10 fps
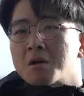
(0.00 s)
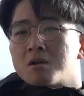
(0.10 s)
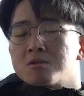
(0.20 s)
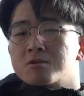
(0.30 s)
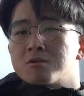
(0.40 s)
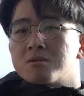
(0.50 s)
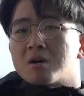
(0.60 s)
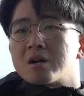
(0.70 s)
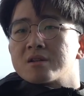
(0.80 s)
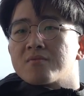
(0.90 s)
ancient
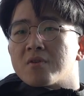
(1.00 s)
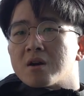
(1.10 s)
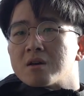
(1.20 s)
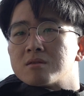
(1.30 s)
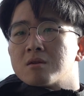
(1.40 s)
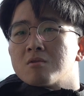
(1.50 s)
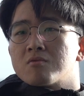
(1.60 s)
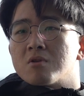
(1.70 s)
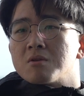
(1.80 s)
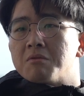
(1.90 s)
artifact
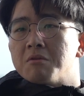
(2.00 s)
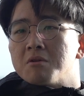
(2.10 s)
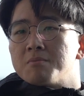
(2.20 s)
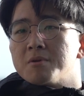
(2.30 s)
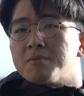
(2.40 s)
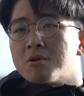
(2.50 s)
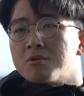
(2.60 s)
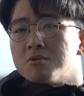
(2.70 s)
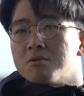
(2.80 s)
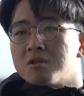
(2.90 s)
from the people
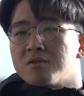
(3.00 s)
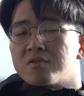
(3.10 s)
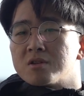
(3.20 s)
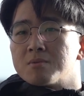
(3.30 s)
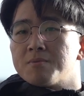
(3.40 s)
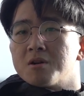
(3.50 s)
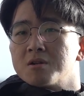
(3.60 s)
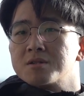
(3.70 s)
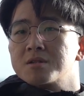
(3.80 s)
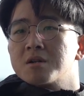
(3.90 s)
who live in the past.